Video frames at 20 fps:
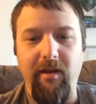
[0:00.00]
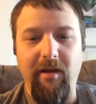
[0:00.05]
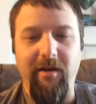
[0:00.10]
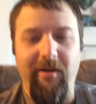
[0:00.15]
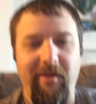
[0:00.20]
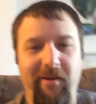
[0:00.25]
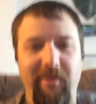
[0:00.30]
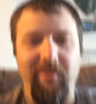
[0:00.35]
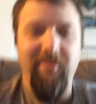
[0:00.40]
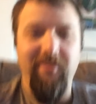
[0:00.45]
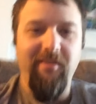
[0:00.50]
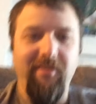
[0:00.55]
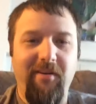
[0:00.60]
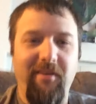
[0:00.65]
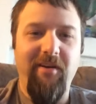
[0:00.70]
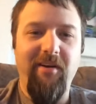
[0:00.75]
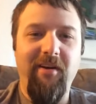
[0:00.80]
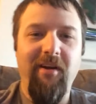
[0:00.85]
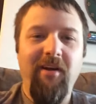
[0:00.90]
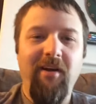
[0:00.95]
All right,
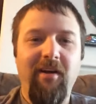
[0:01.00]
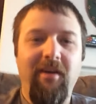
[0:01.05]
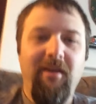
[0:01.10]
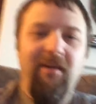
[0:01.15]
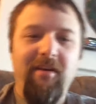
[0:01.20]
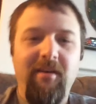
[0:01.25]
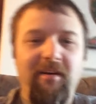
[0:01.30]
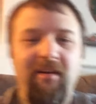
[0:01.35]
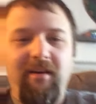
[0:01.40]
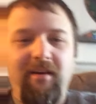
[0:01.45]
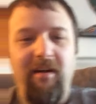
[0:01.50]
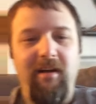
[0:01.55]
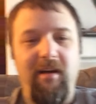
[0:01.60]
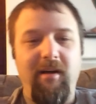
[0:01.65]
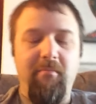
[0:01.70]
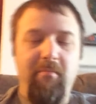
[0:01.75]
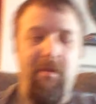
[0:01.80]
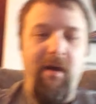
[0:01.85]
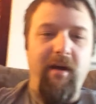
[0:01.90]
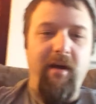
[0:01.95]
sorry.
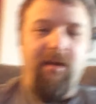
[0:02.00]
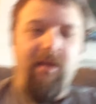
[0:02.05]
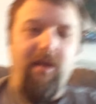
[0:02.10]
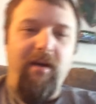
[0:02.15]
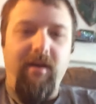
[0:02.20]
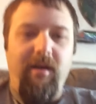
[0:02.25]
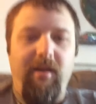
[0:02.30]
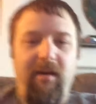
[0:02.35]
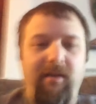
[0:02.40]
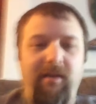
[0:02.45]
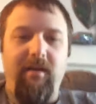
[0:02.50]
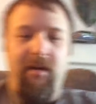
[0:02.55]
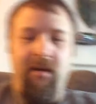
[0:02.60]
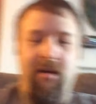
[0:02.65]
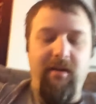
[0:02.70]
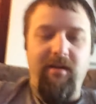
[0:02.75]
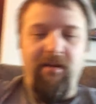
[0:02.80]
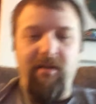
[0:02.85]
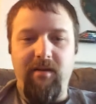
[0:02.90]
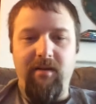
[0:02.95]
I'm back. I
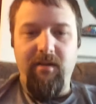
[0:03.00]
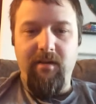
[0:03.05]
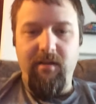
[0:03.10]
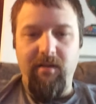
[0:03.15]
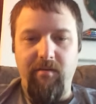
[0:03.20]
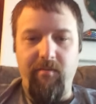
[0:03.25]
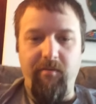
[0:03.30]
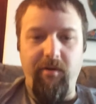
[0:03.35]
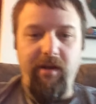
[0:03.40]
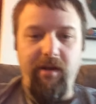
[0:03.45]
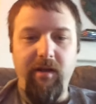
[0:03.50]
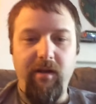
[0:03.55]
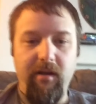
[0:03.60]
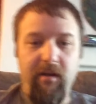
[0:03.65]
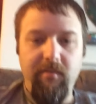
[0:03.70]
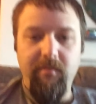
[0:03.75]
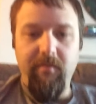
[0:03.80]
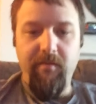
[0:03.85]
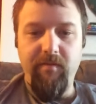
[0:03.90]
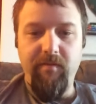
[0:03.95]
ran out
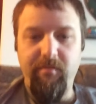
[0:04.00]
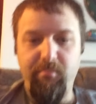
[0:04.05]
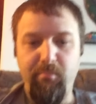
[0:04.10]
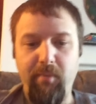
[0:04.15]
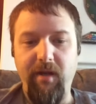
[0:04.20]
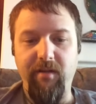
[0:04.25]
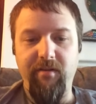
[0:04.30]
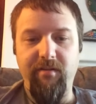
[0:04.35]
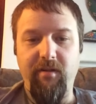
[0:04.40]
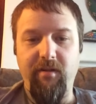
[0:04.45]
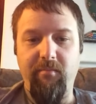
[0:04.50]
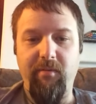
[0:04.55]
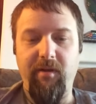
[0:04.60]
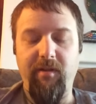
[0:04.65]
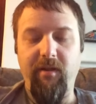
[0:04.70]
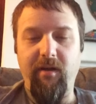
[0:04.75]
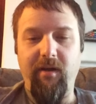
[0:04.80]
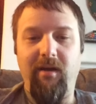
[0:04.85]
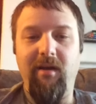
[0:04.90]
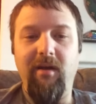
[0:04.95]
of space on my
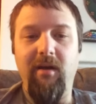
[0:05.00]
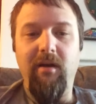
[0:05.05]
thing.